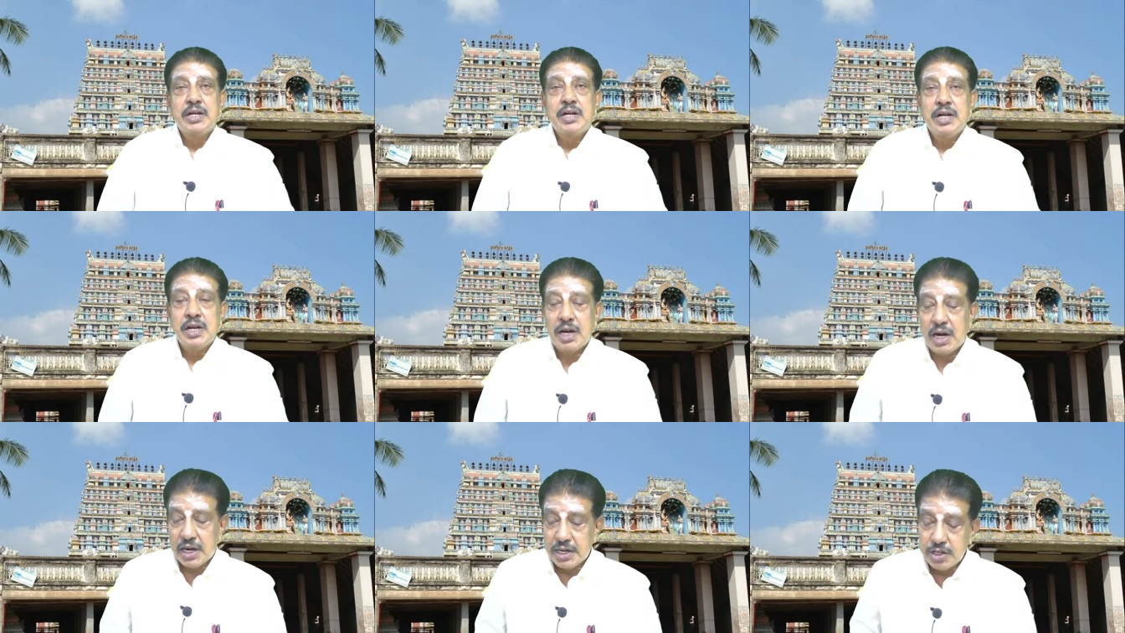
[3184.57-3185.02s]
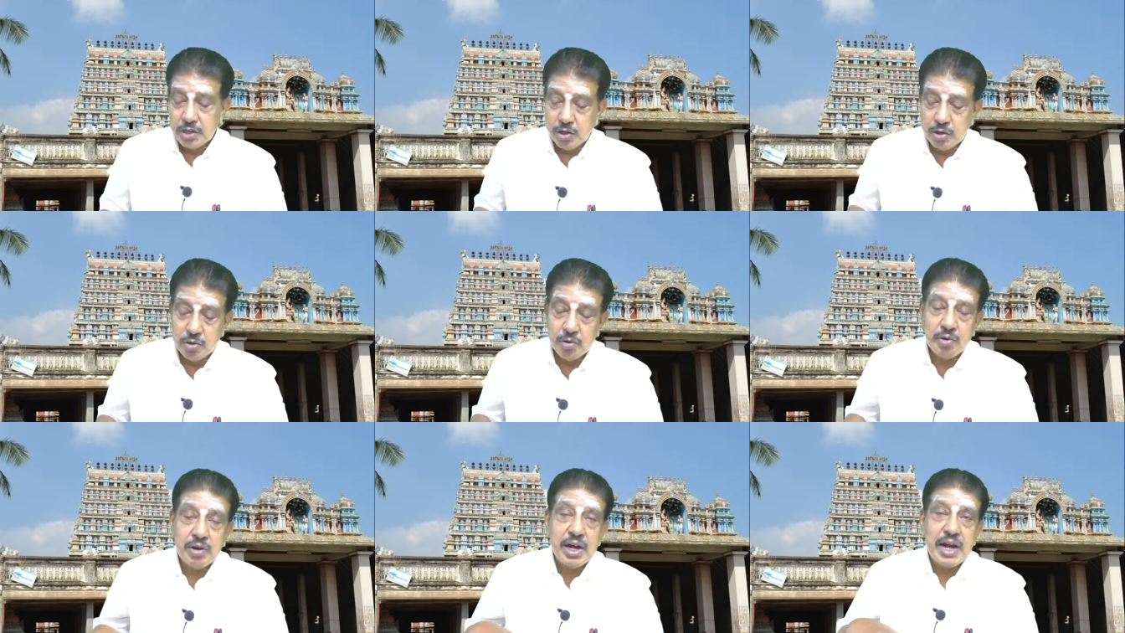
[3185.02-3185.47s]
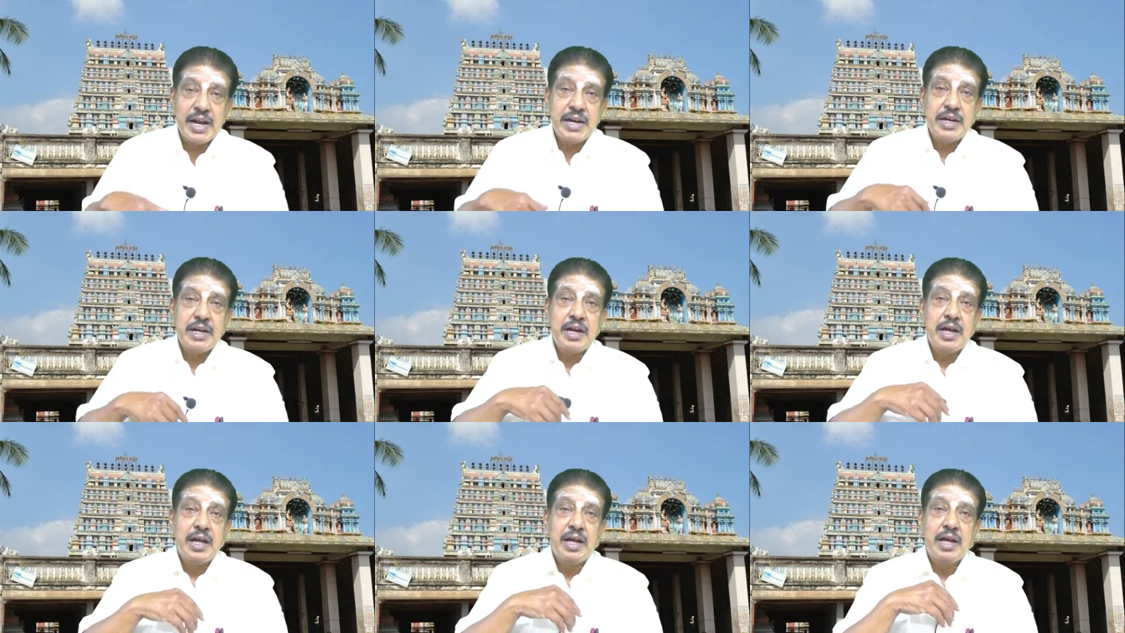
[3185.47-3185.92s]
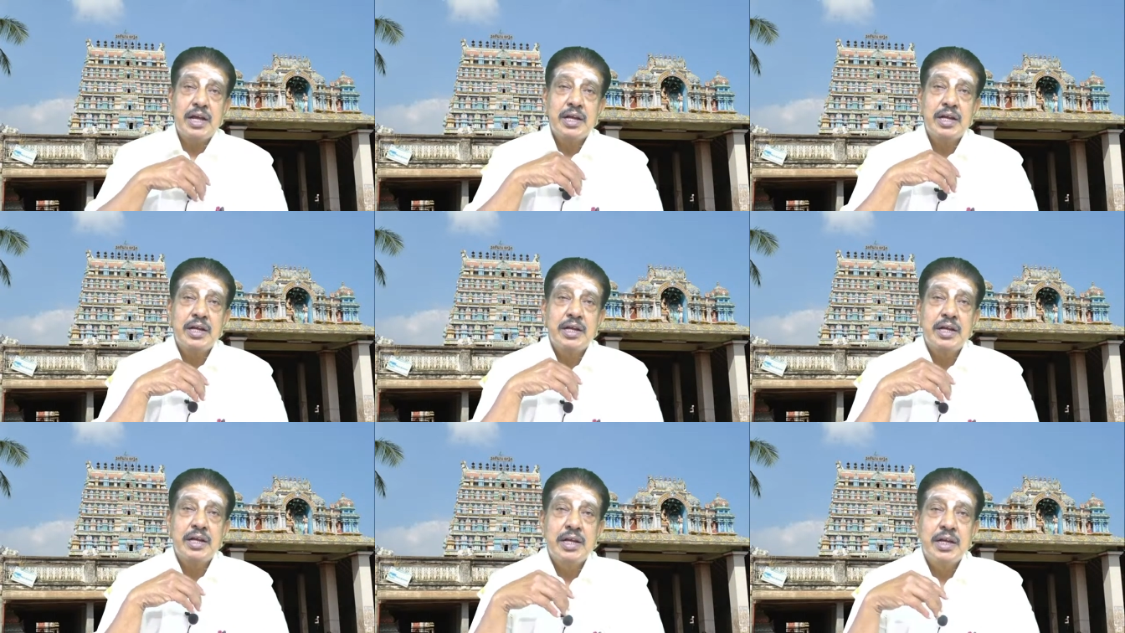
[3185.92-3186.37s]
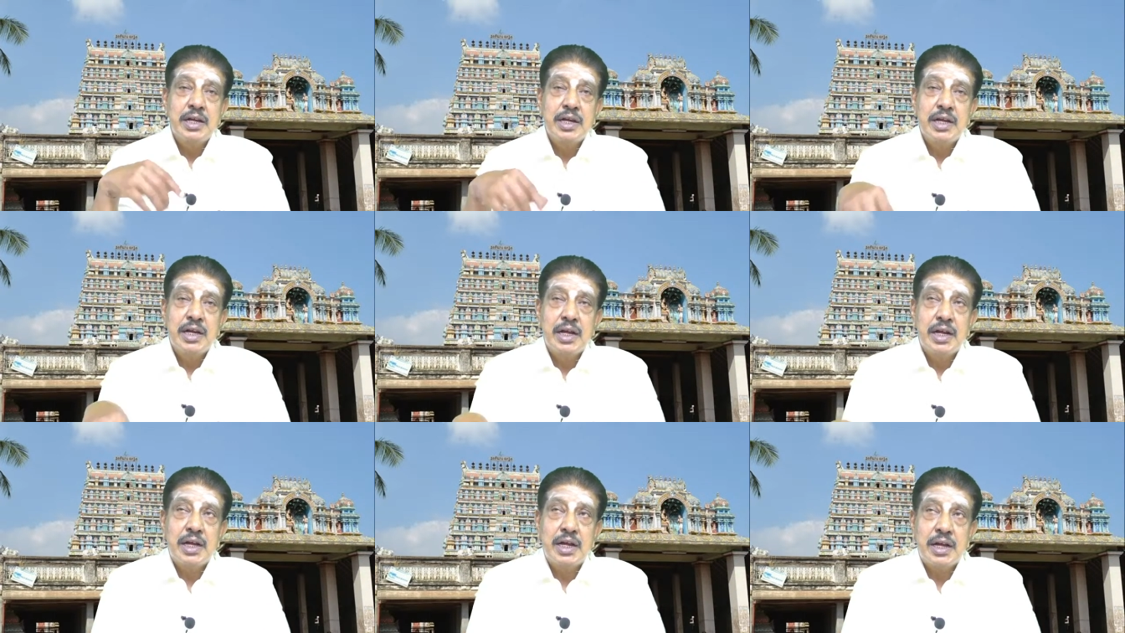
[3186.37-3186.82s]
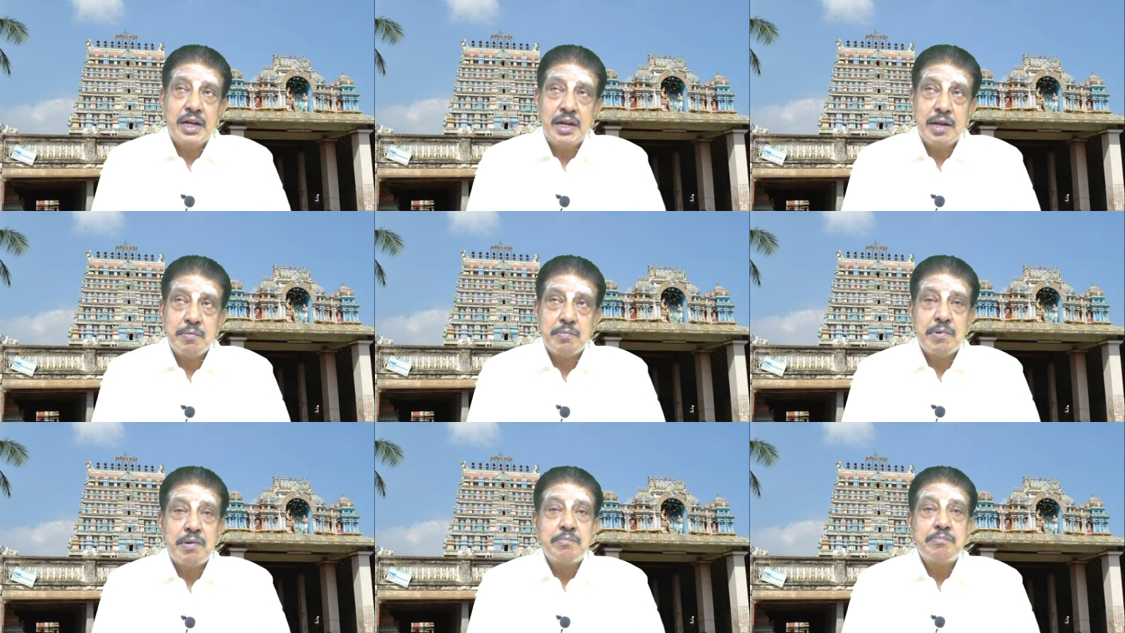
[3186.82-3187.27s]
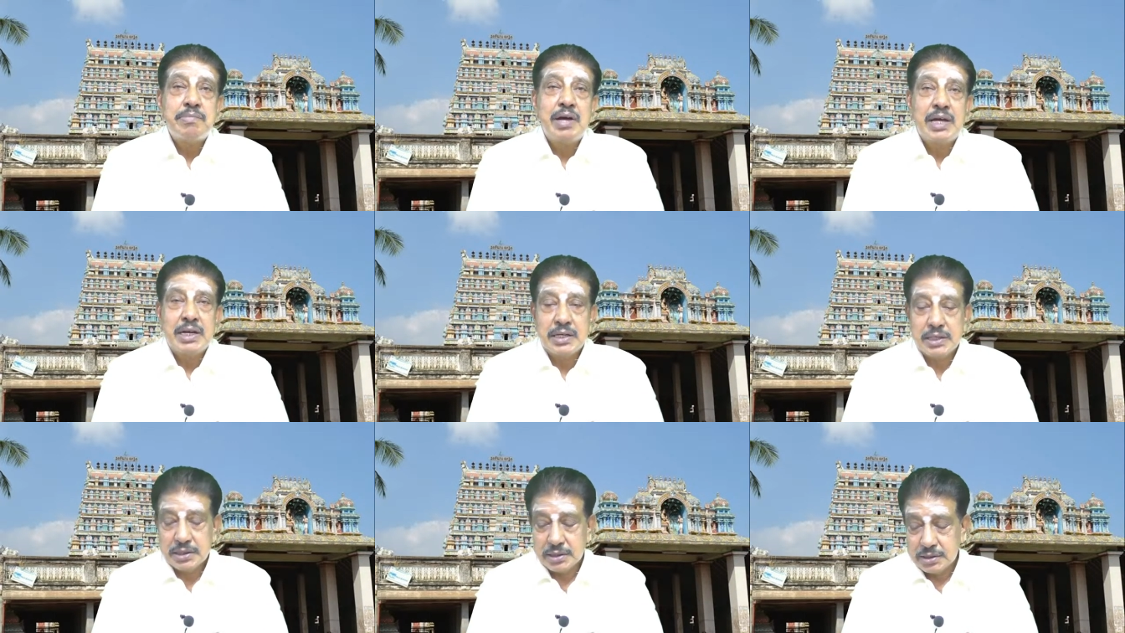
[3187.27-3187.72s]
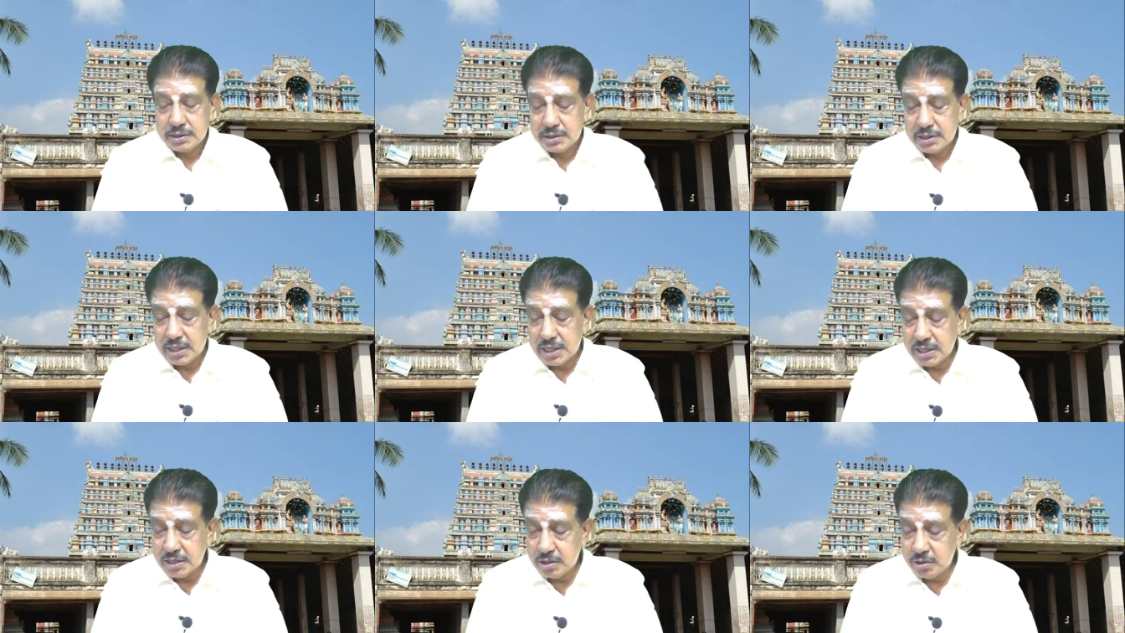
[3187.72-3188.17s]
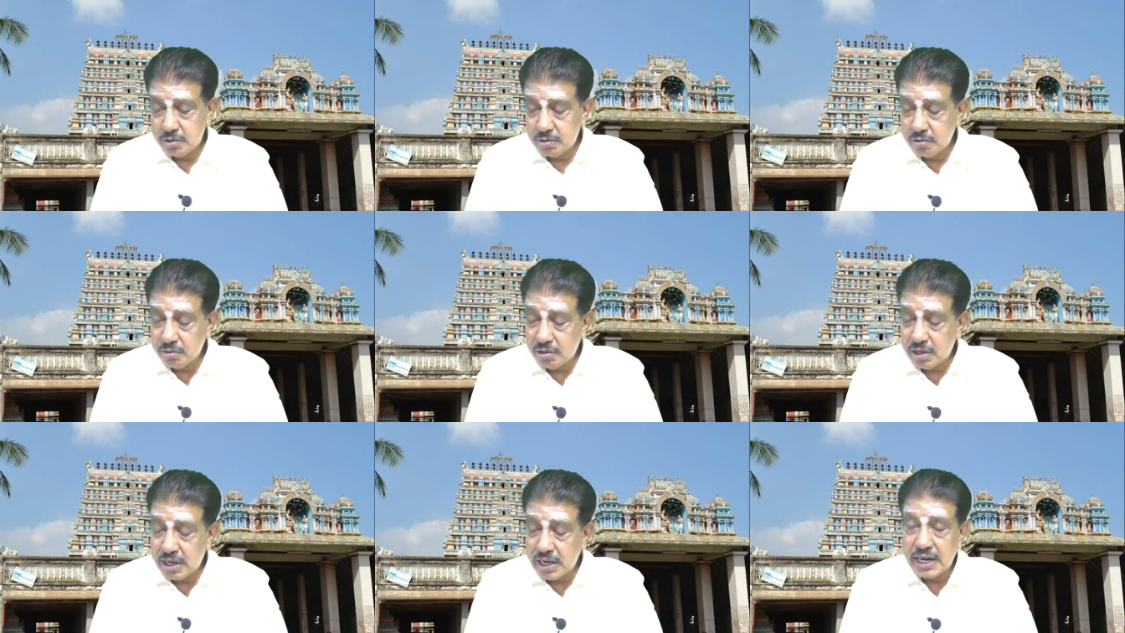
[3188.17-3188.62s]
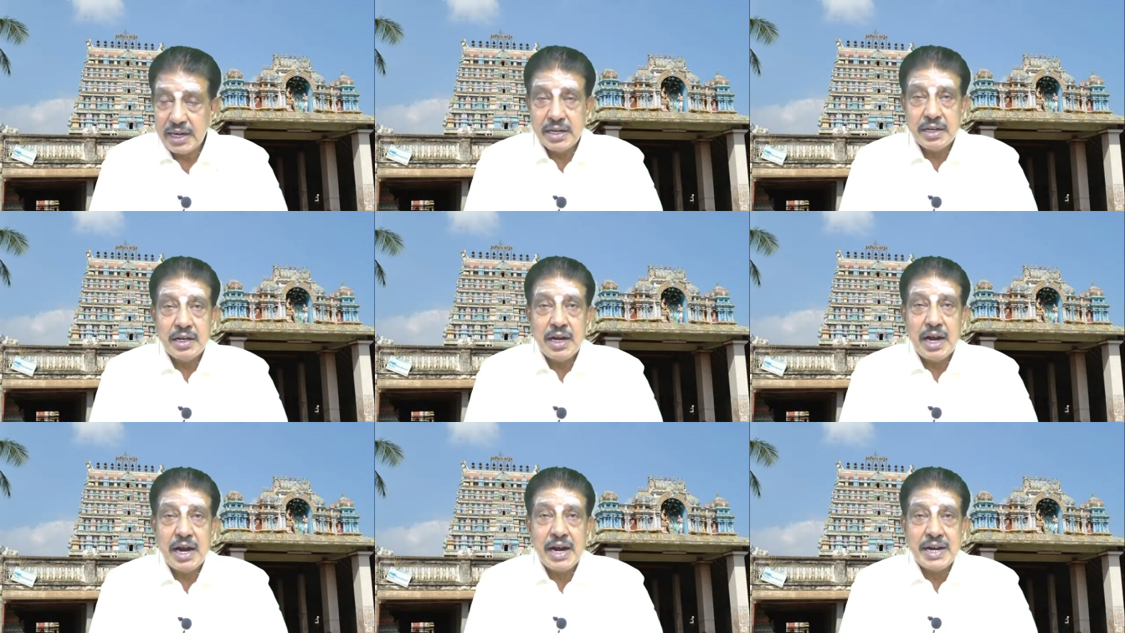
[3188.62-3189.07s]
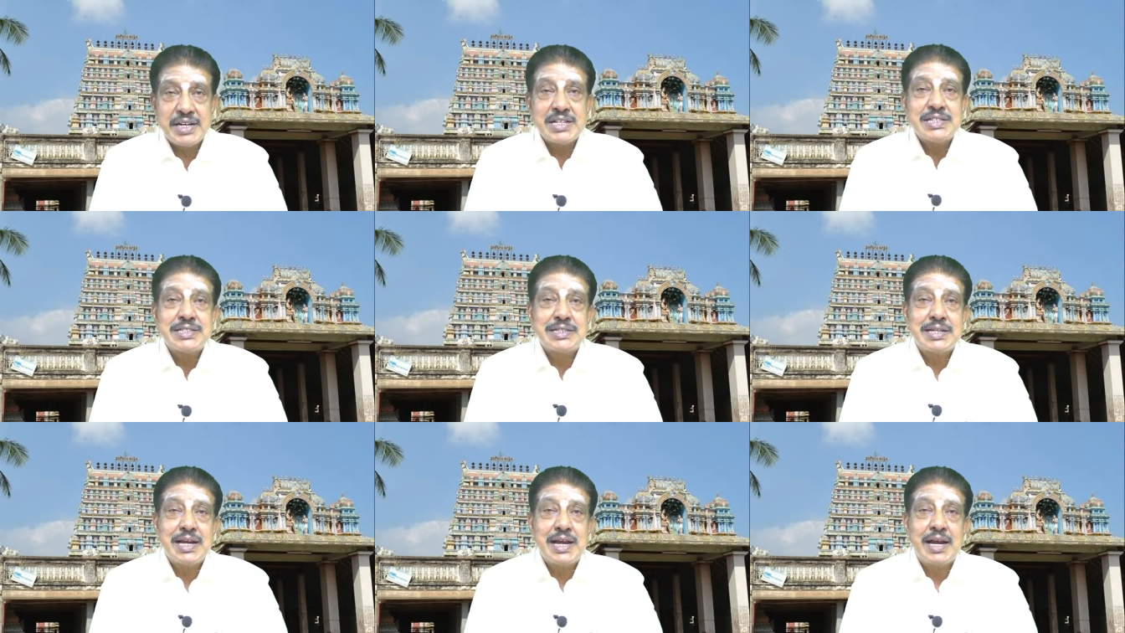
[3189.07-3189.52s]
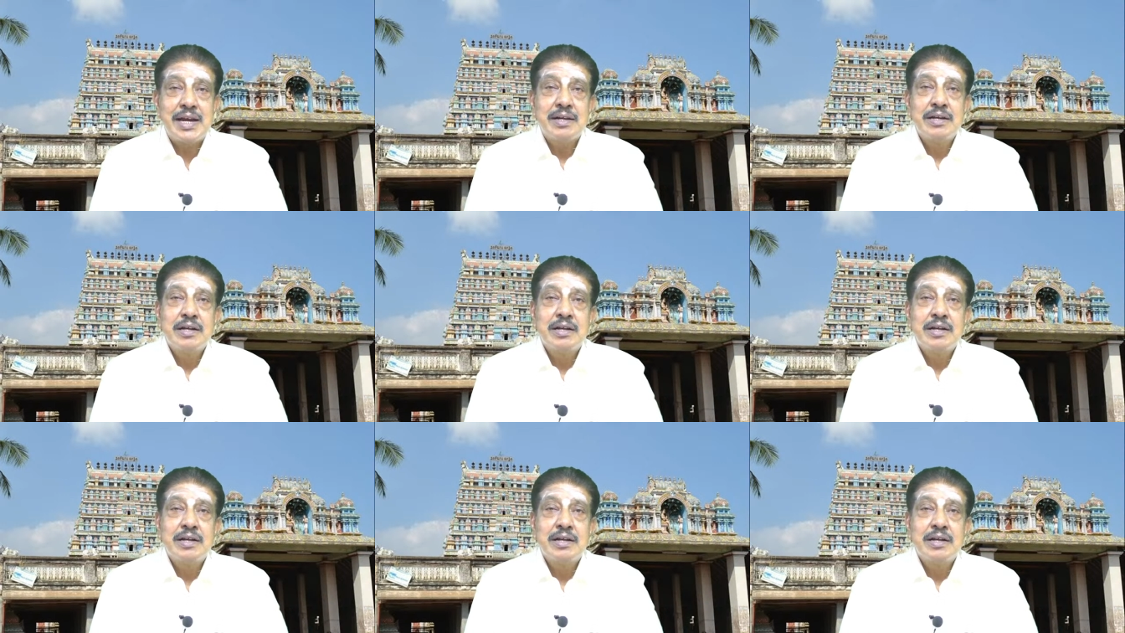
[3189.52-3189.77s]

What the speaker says: And you can remember, and you can understand,